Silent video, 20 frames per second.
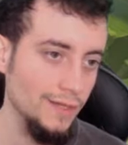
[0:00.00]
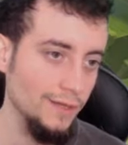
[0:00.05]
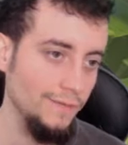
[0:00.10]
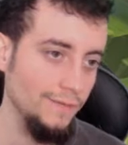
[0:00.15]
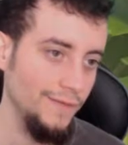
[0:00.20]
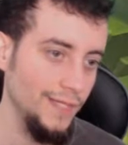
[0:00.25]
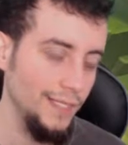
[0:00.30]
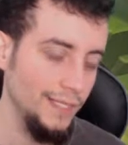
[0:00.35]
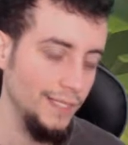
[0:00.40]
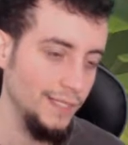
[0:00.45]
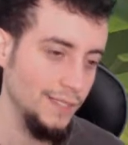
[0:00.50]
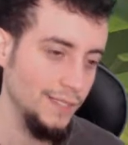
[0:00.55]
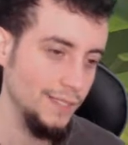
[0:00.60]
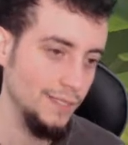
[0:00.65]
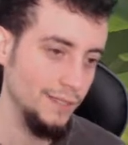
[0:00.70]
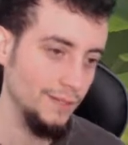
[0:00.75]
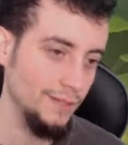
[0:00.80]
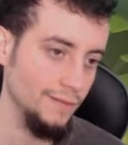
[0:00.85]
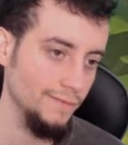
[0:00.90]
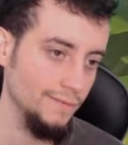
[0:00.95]
advantage
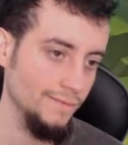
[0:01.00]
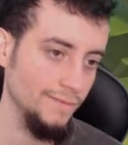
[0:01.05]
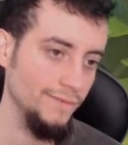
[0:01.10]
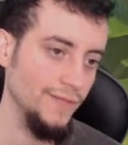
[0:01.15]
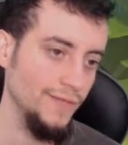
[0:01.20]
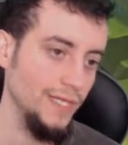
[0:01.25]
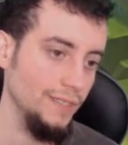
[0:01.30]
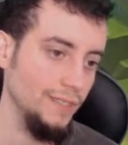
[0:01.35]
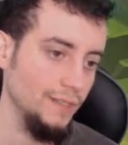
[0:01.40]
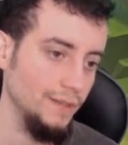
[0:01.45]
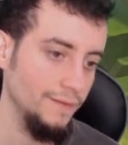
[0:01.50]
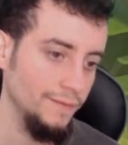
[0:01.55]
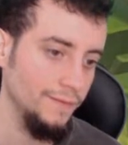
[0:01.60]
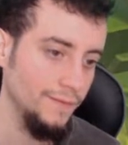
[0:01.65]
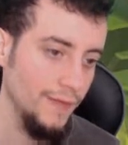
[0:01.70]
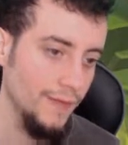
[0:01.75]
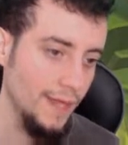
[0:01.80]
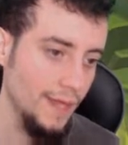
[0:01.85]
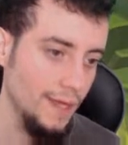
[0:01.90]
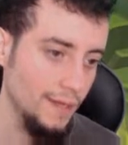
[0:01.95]
to fight off
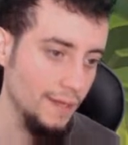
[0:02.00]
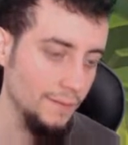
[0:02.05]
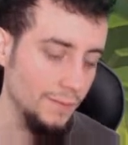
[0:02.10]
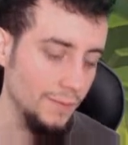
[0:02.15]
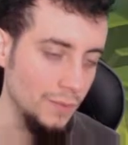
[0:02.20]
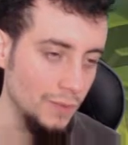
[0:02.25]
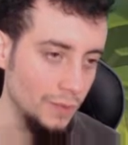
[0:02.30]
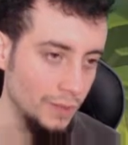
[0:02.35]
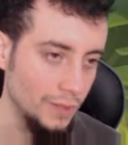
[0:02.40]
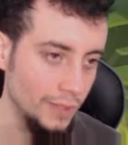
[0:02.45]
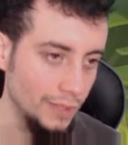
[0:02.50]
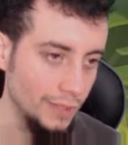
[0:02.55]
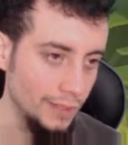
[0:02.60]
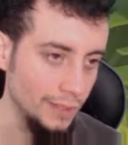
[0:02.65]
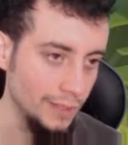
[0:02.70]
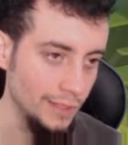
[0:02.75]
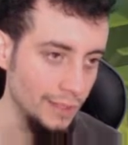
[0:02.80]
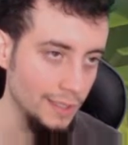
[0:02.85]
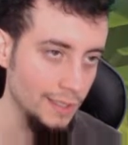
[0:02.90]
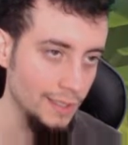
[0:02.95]
more
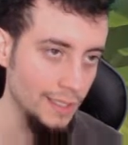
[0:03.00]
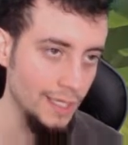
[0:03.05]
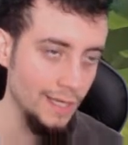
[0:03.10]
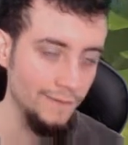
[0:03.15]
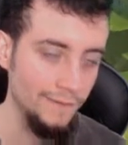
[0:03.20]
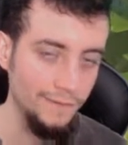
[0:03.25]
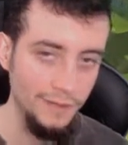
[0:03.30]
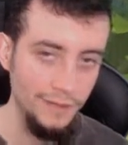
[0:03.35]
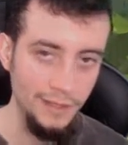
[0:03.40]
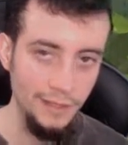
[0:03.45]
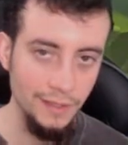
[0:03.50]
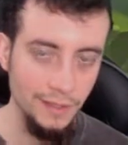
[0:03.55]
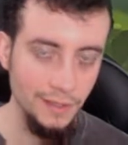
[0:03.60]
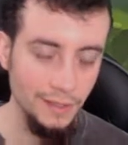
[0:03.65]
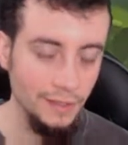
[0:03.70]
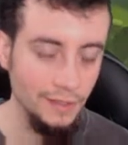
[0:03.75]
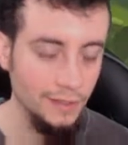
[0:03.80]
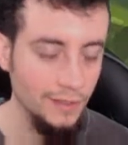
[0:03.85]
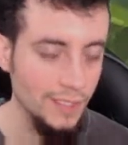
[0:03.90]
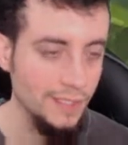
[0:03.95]
hefty
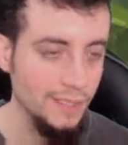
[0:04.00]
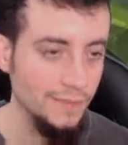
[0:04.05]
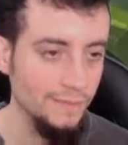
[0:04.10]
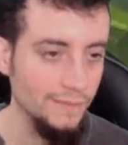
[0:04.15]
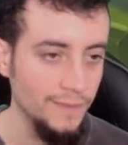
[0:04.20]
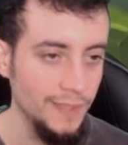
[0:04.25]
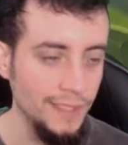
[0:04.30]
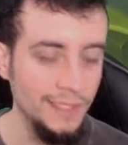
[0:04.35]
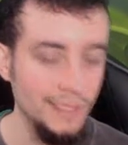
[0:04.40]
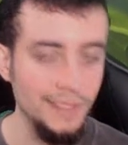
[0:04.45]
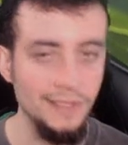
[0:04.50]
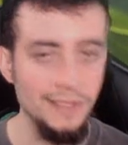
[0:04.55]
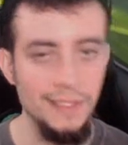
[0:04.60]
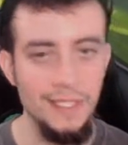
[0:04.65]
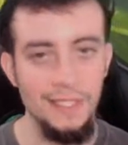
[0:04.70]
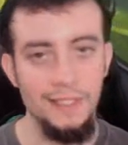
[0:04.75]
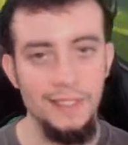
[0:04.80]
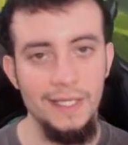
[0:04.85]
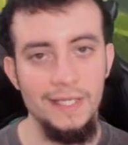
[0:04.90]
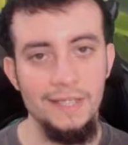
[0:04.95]
aggressive minions
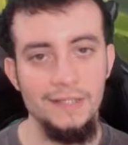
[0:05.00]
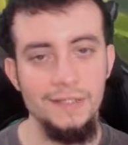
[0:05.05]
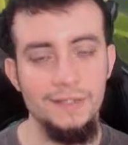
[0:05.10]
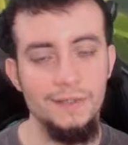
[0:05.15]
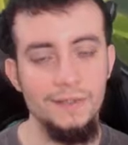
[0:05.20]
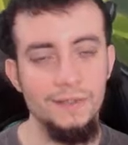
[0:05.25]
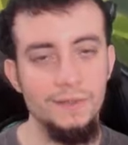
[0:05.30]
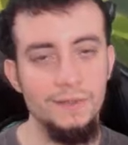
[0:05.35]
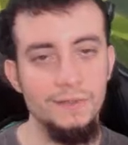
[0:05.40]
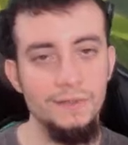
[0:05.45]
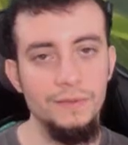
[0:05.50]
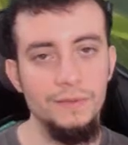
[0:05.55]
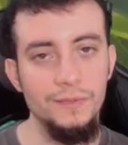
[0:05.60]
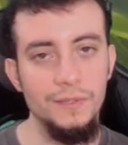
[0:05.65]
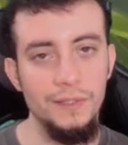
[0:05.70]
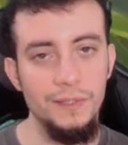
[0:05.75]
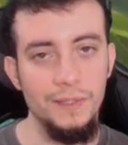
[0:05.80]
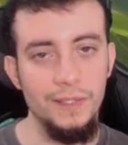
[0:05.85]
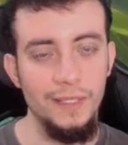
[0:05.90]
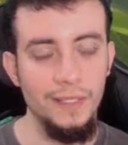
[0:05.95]
at that 2
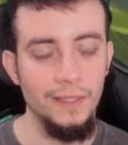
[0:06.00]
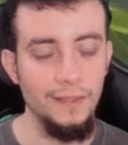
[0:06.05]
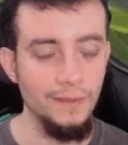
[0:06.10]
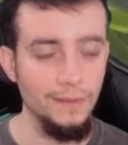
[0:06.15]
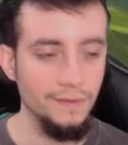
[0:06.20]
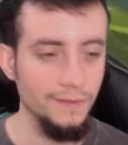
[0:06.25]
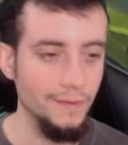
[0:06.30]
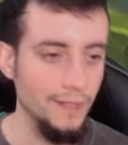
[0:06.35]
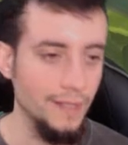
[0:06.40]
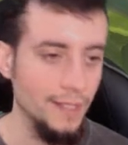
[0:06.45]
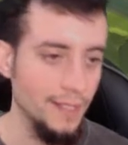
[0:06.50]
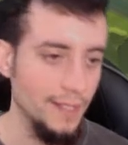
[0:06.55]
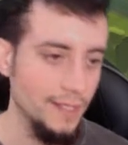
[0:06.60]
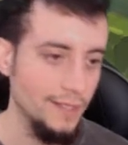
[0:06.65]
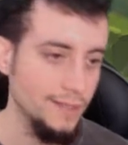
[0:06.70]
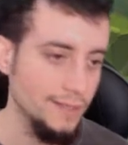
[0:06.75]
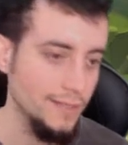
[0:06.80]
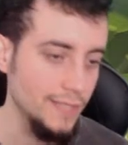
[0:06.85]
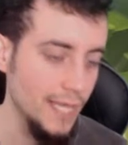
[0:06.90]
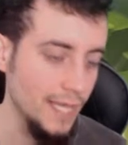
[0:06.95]
health
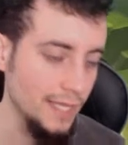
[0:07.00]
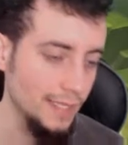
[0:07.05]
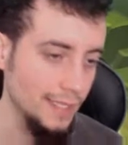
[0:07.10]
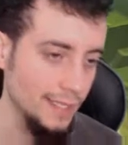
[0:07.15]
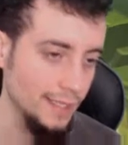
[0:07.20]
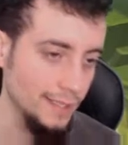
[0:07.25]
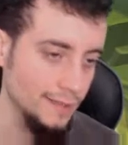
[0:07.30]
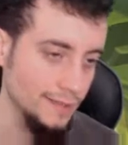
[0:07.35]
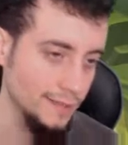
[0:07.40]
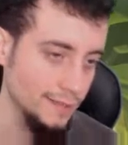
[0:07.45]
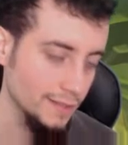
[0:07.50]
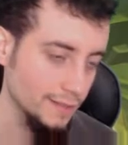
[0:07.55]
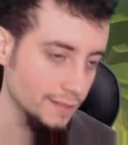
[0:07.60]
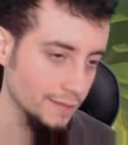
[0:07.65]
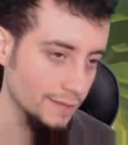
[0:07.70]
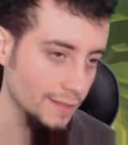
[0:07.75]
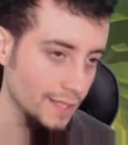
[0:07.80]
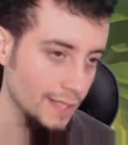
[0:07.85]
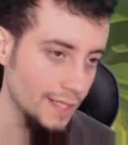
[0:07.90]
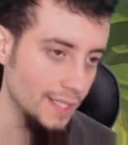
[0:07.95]
stat line.
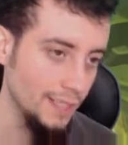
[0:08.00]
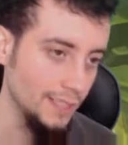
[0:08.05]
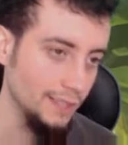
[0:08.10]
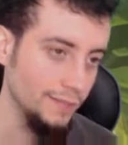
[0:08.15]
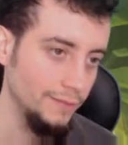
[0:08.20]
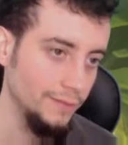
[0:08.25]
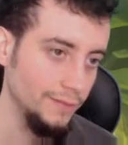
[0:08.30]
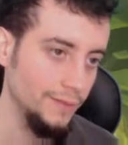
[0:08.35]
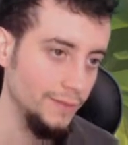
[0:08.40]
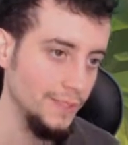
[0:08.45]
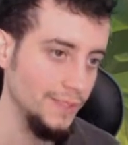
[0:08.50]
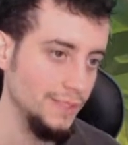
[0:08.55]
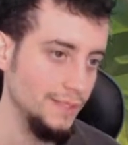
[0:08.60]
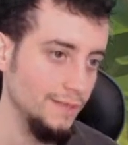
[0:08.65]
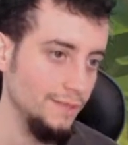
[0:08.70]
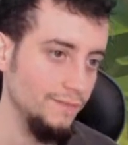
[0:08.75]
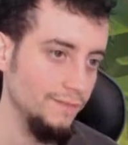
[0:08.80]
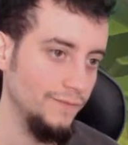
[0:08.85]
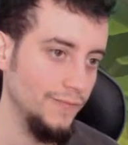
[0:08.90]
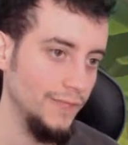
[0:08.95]
So Libram of
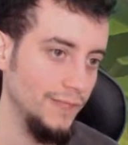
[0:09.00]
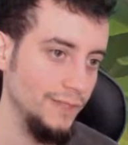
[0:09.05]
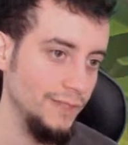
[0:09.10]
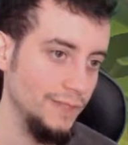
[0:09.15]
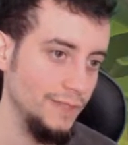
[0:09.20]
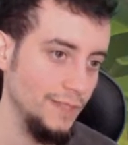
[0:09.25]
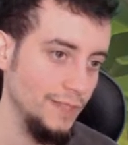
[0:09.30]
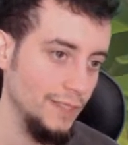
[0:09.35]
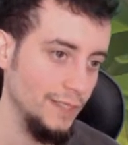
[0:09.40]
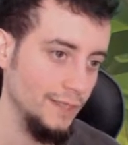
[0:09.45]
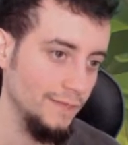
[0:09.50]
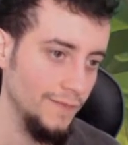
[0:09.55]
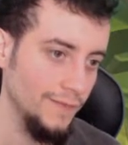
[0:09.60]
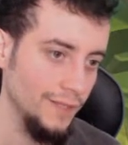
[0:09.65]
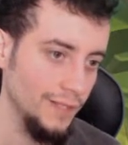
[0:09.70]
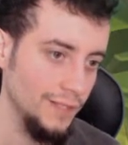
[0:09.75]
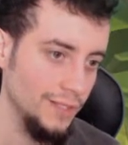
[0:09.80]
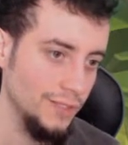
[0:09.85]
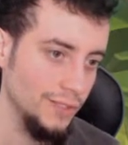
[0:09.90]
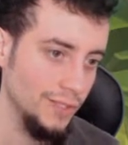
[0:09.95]
Wisdom,
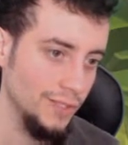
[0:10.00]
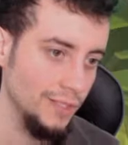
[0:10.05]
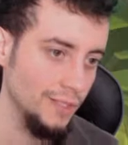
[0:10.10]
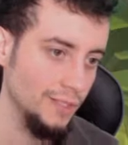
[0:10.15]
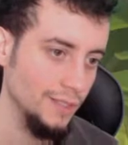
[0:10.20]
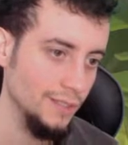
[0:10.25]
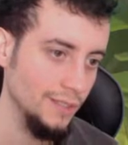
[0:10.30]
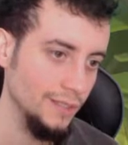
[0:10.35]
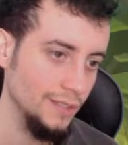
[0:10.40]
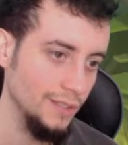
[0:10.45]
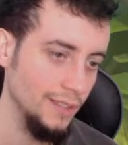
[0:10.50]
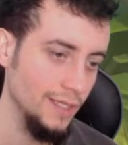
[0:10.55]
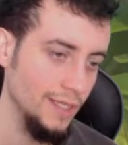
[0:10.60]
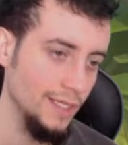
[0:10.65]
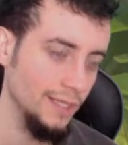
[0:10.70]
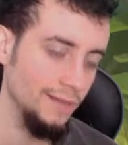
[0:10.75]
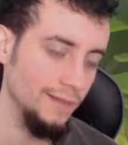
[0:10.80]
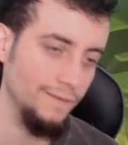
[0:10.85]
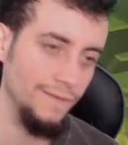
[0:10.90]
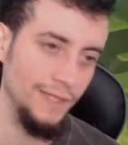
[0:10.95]
very interesting card,
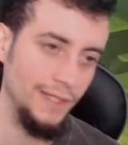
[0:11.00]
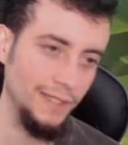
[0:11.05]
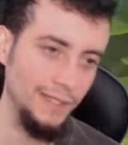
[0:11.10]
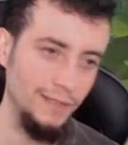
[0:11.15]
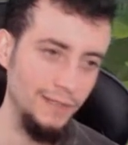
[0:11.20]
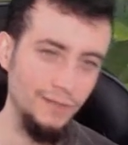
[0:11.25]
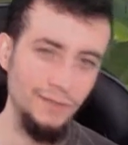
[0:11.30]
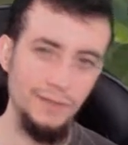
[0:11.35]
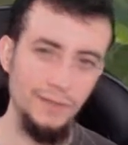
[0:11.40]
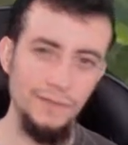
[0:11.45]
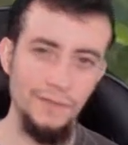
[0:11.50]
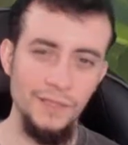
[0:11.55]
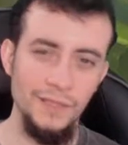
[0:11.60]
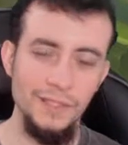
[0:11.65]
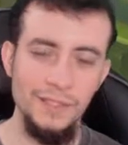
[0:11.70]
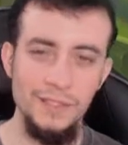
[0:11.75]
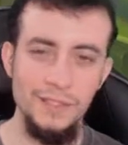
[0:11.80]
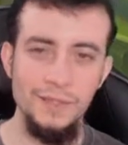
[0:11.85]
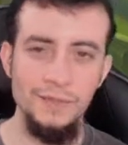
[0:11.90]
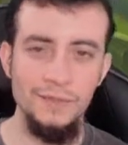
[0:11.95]
and the fact that you can
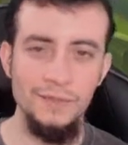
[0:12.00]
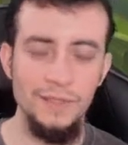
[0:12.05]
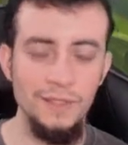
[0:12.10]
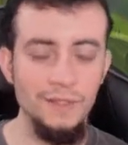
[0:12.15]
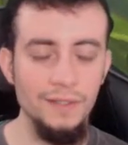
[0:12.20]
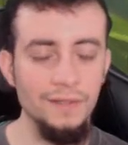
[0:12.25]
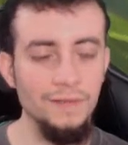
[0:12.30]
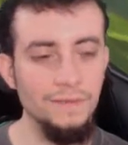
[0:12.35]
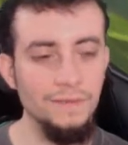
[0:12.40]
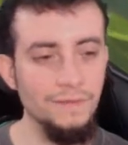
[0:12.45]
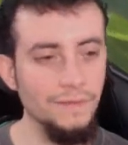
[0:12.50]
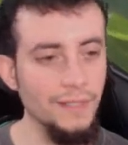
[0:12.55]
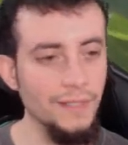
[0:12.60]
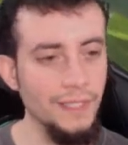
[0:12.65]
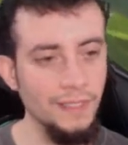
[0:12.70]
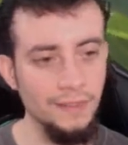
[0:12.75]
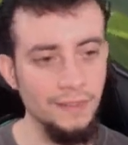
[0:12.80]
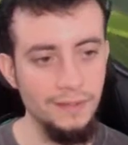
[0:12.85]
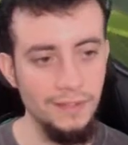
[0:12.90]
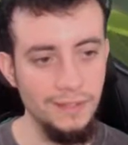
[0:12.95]
run 2 of
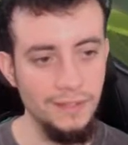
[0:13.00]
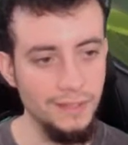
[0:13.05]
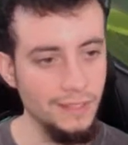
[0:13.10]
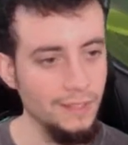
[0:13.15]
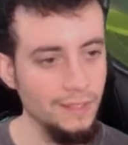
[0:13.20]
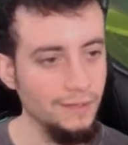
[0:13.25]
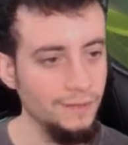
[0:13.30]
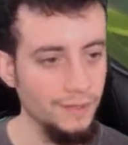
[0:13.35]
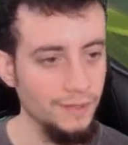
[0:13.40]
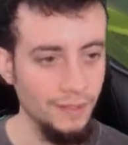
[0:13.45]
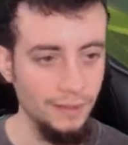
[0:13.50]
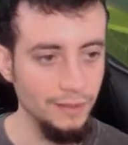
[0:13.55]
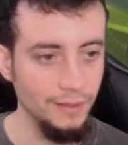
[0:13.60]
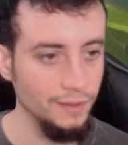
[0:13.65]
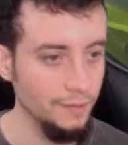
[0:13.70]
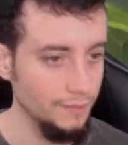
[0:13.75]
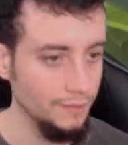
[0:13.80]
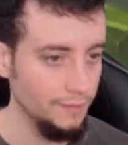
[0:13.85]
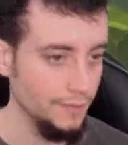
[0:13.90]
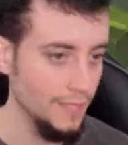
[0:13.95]
and discount and
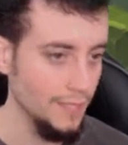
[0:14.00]
loop,